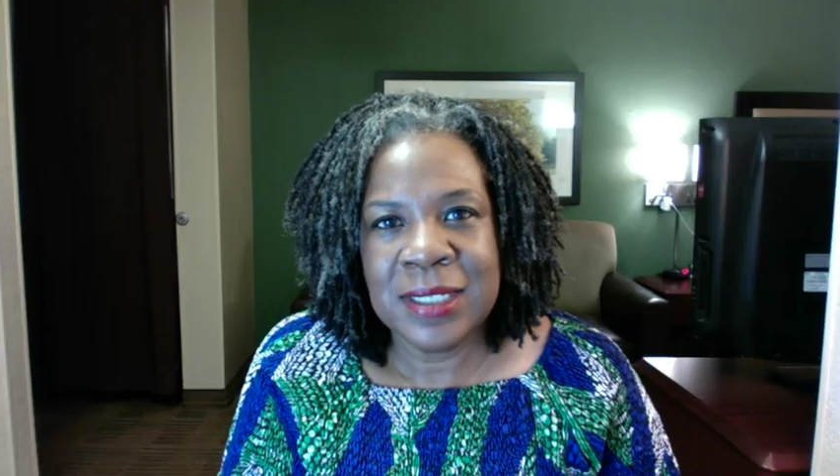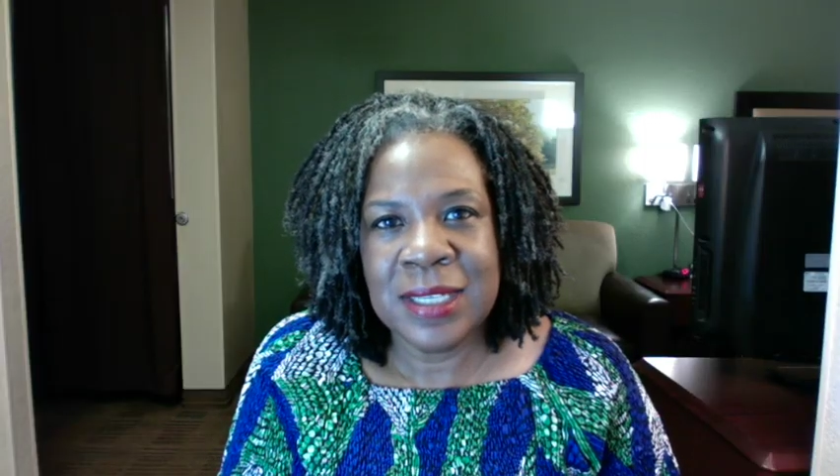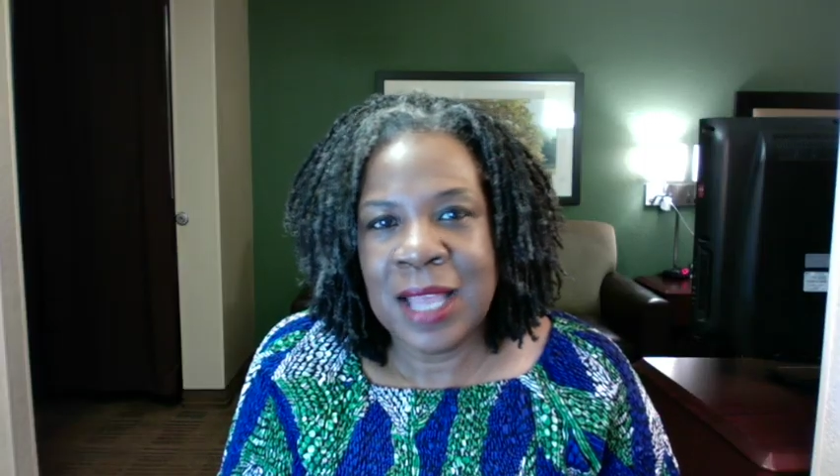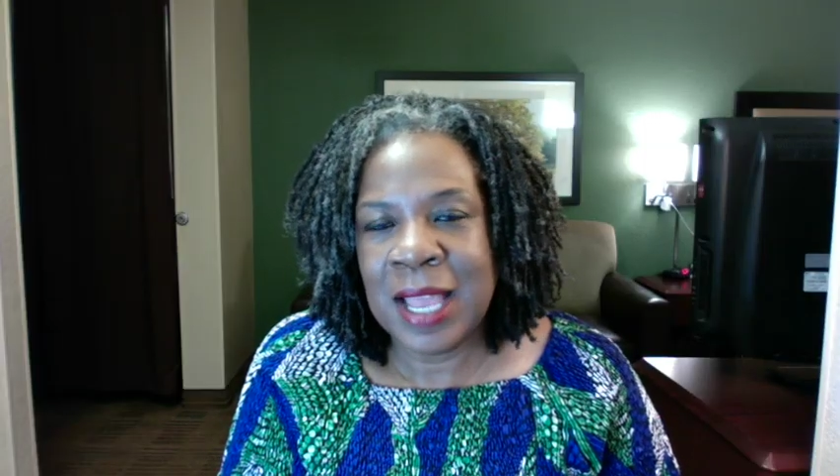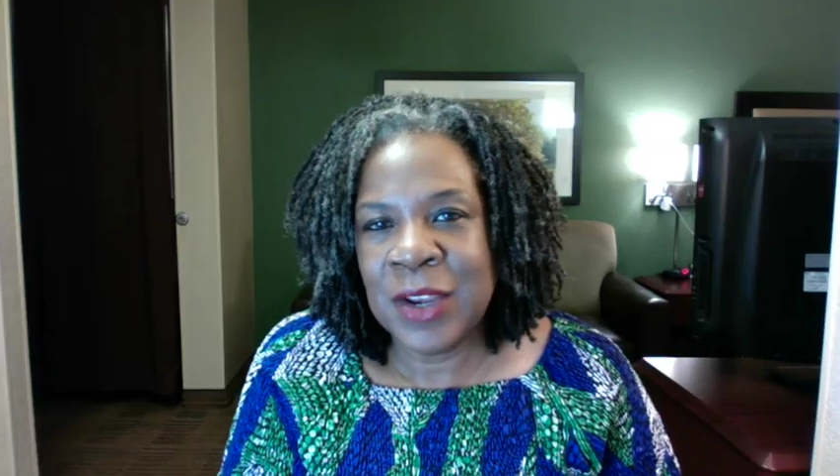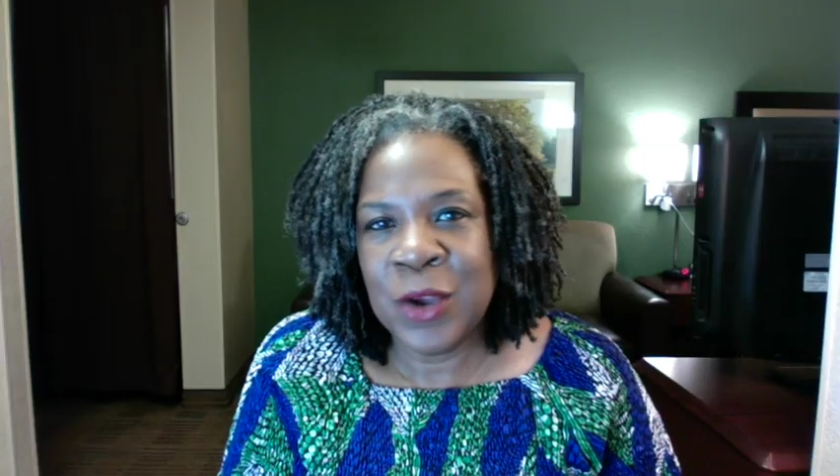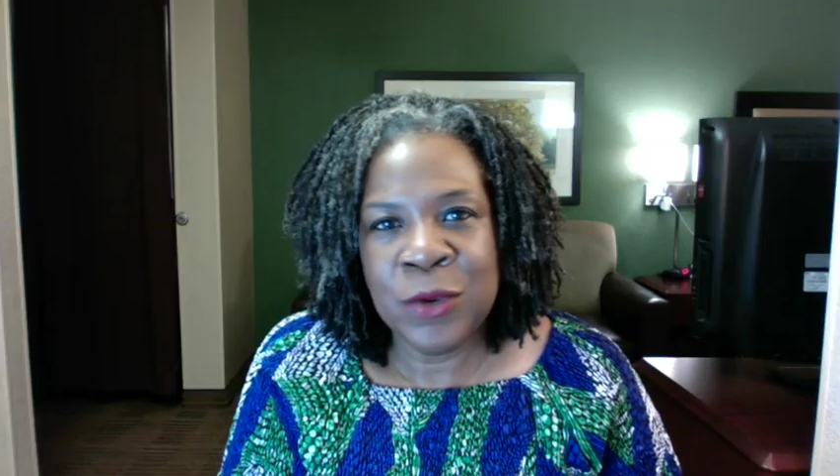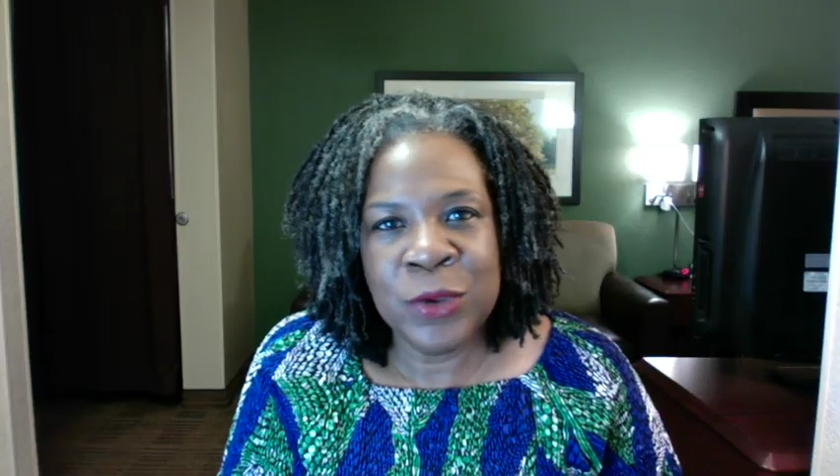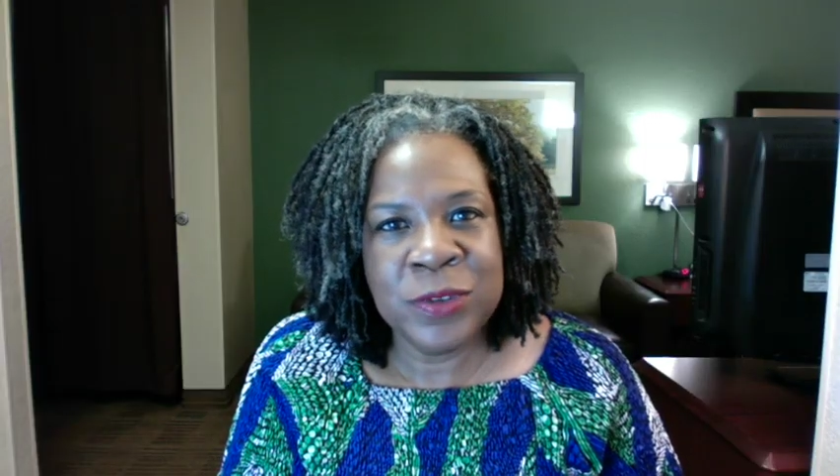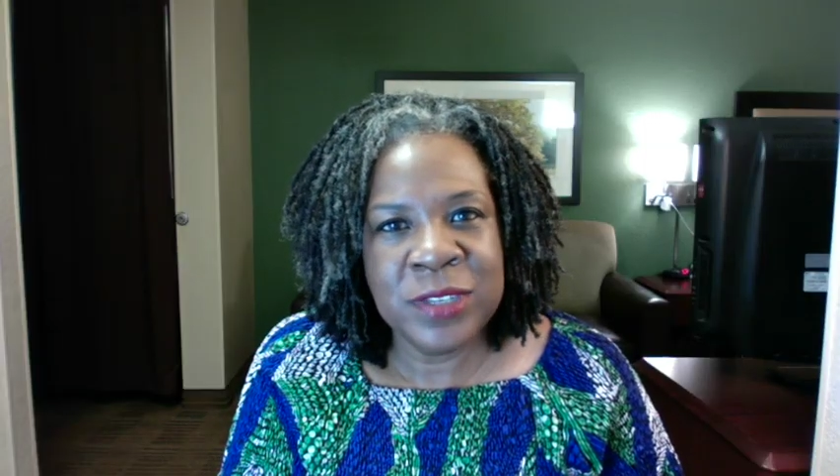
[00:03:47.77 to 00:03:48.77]
I know you
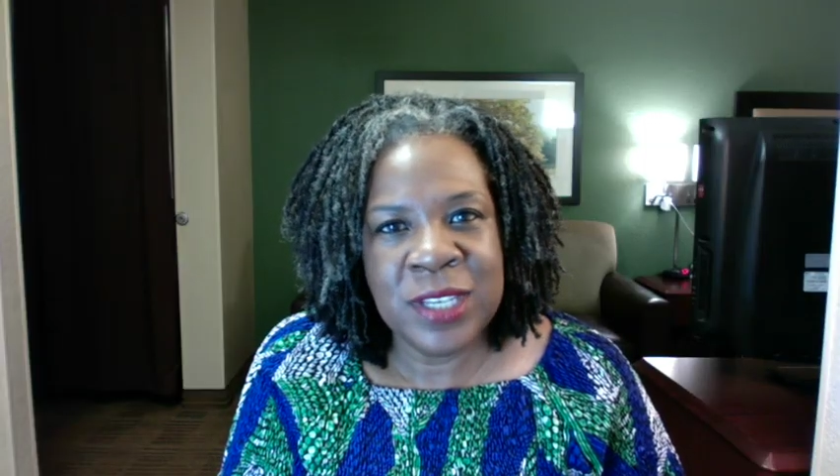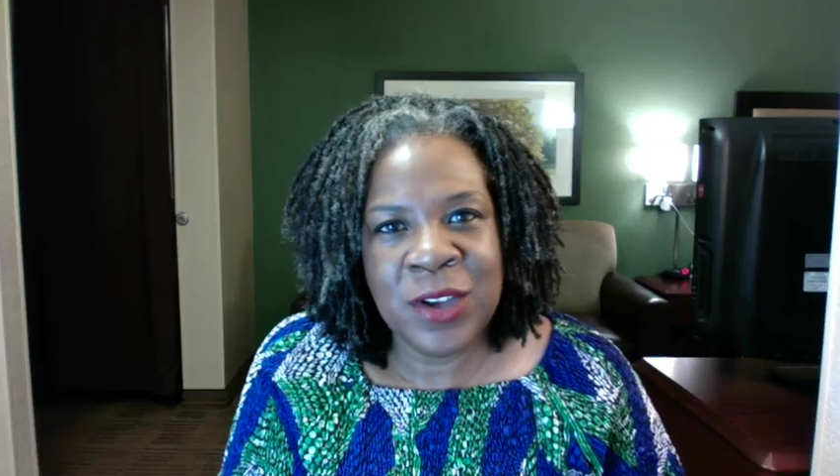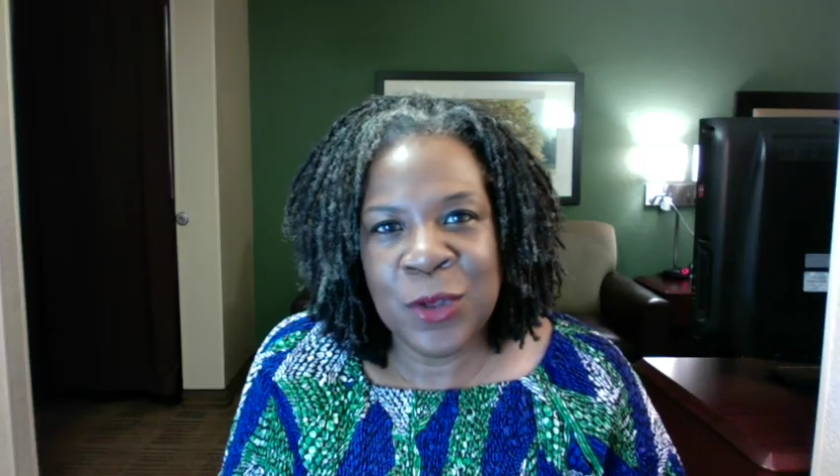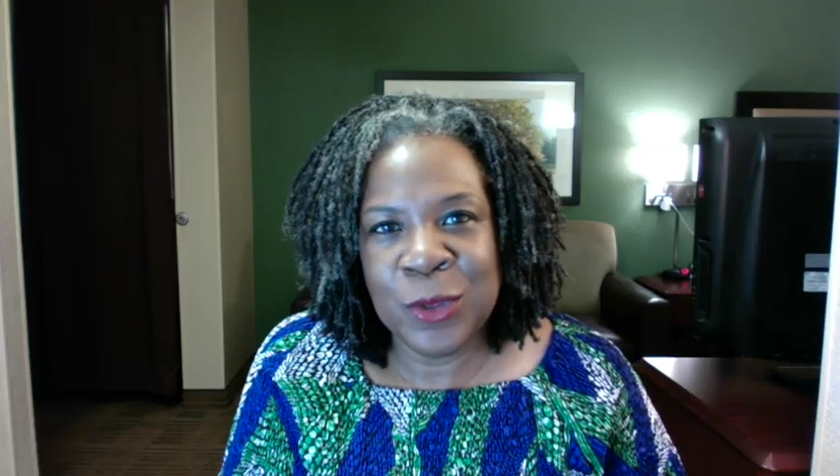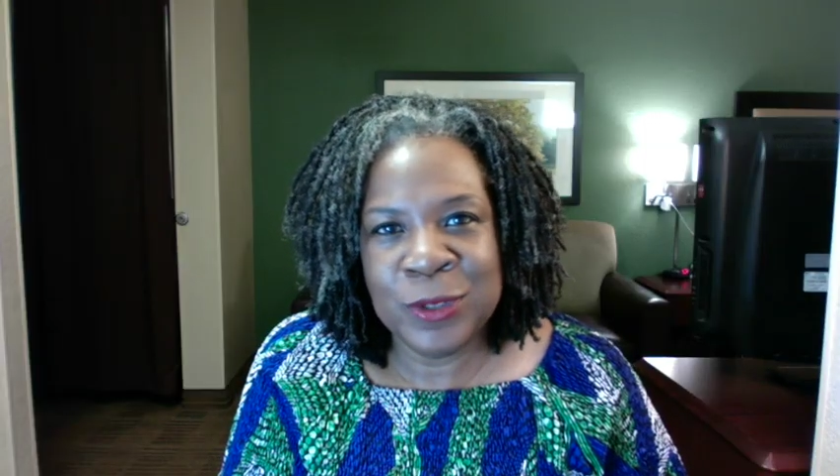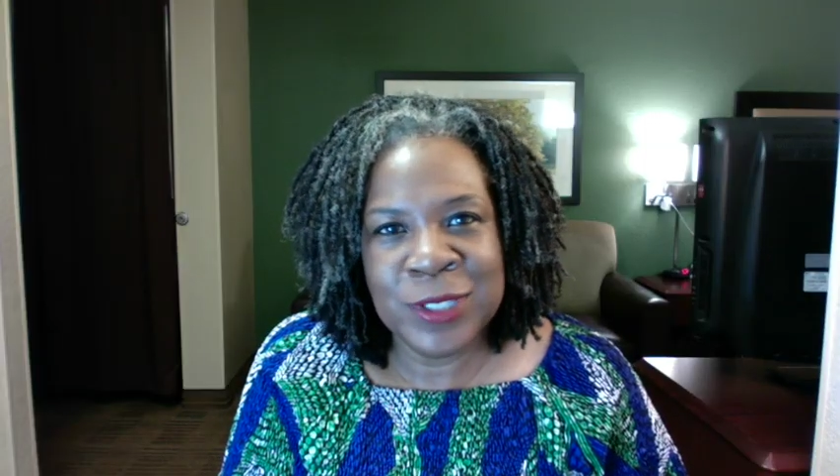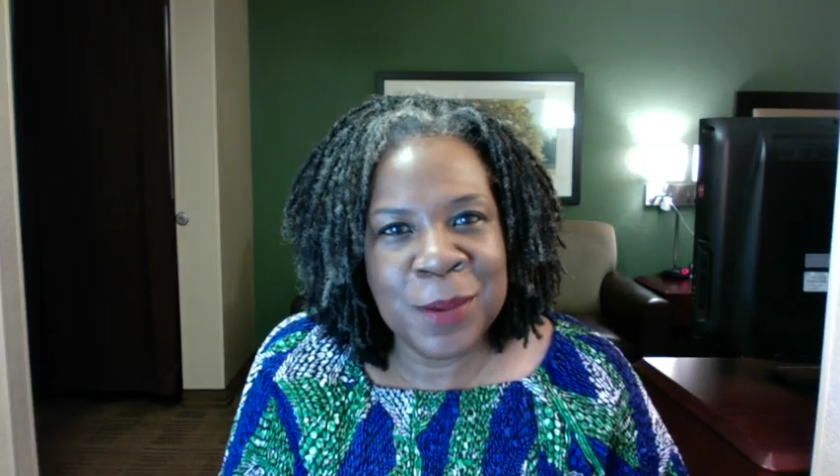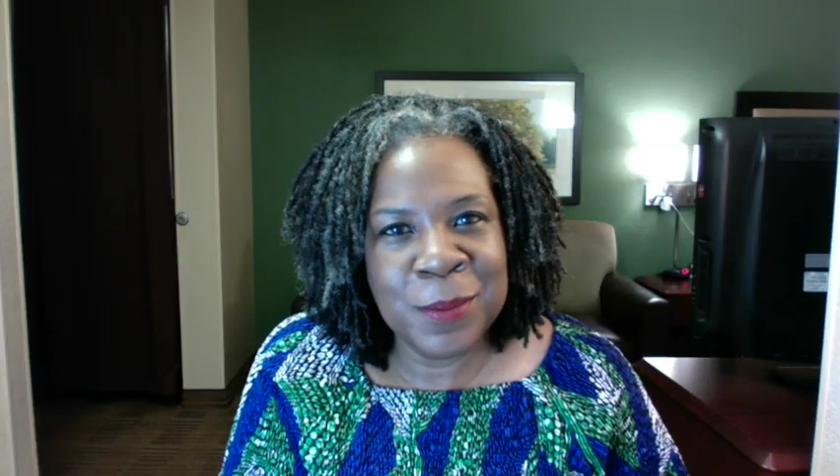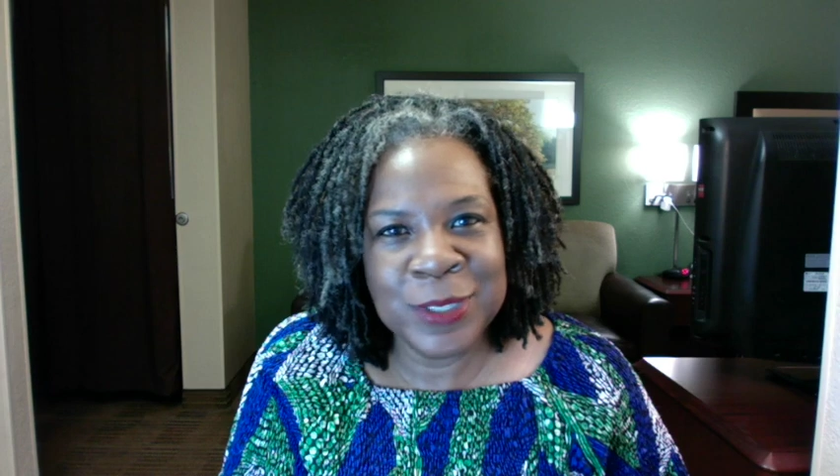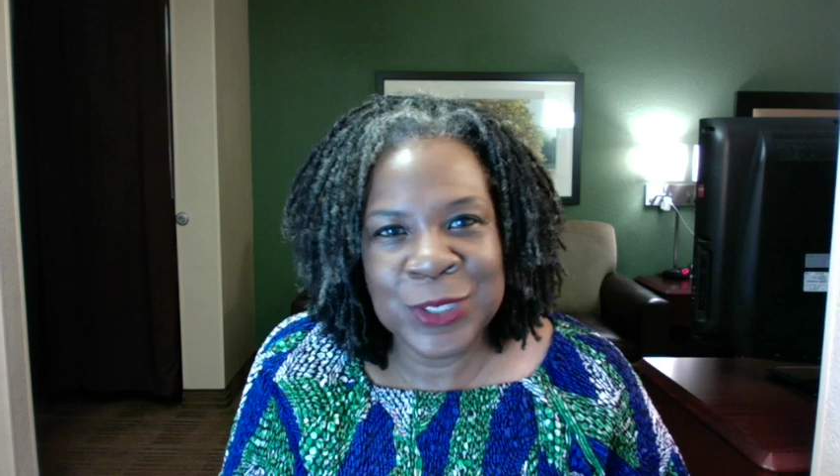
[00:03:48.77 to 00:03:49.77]
see all those
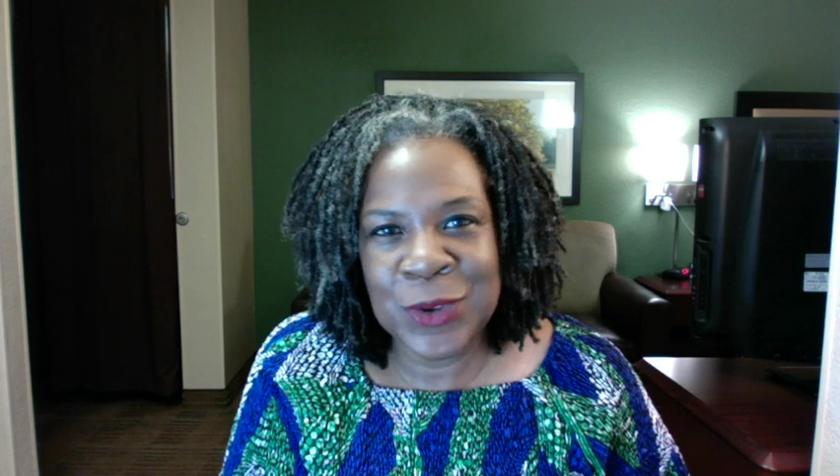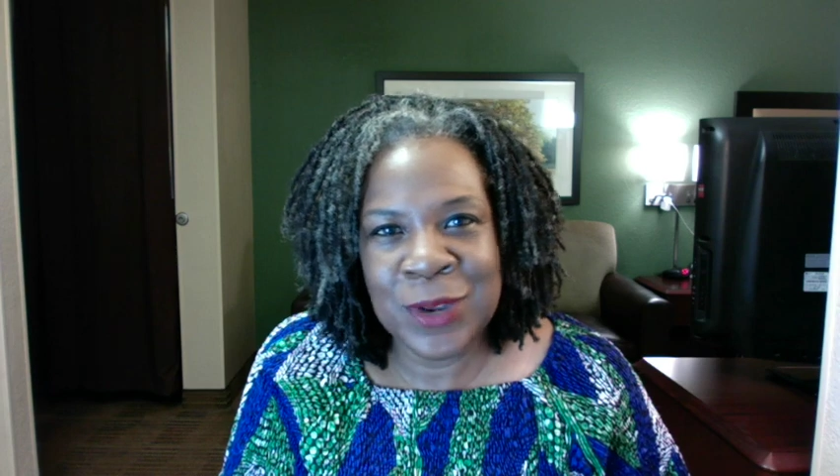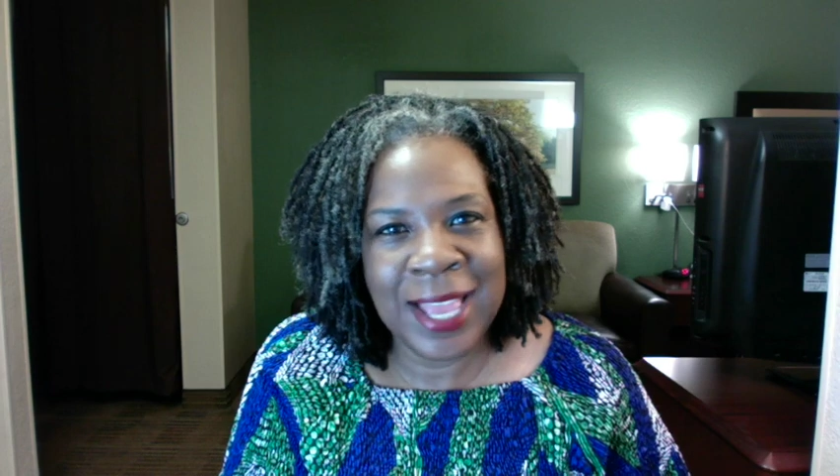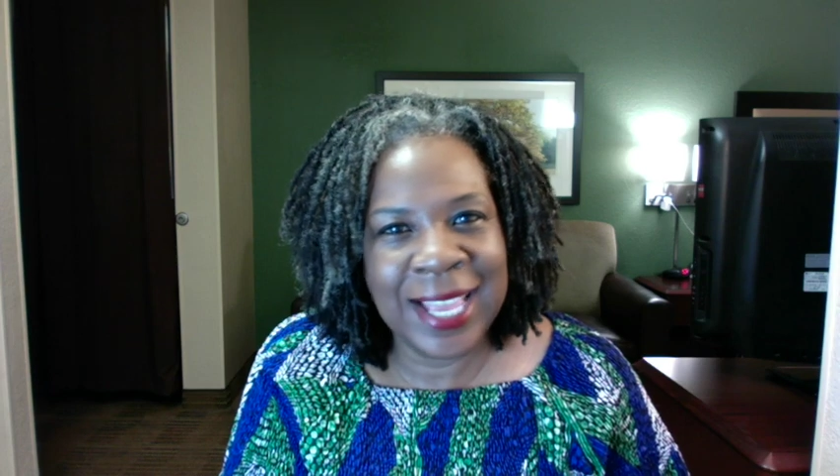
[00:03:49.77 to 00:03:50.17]
numbers and you're like,